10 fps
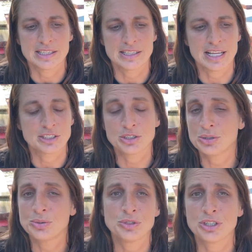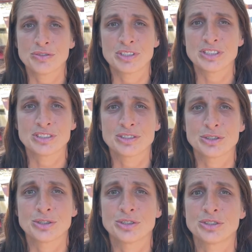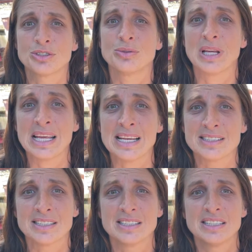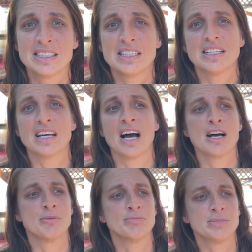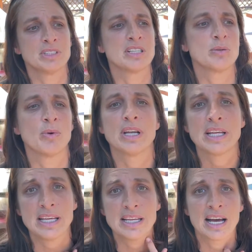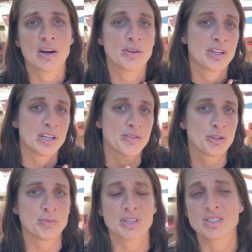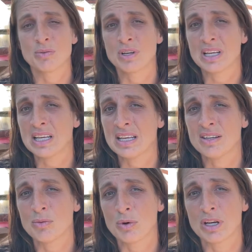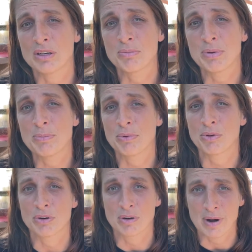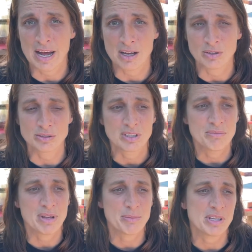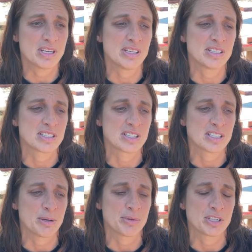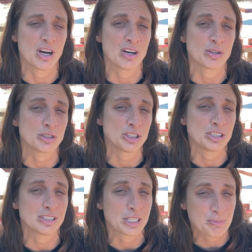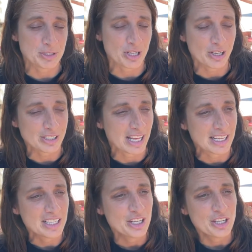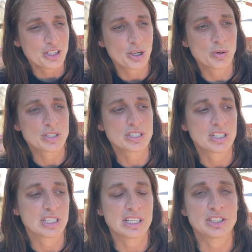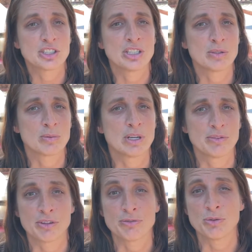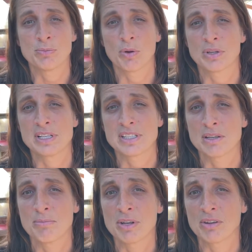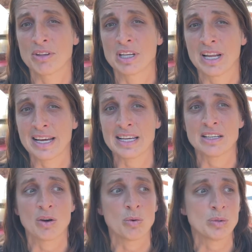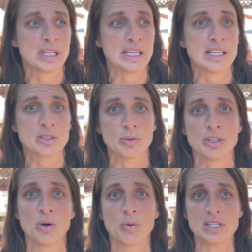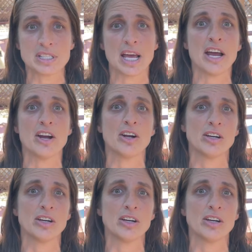that's too nervous to eat? Doesn't want to eat out in the living room, doesn't want to eat when people are around. Maybe he's the type of dog or she's the type of dog that goes into the kitchen or wherever the food bowl is in the middle of the night and only eats when no one's there,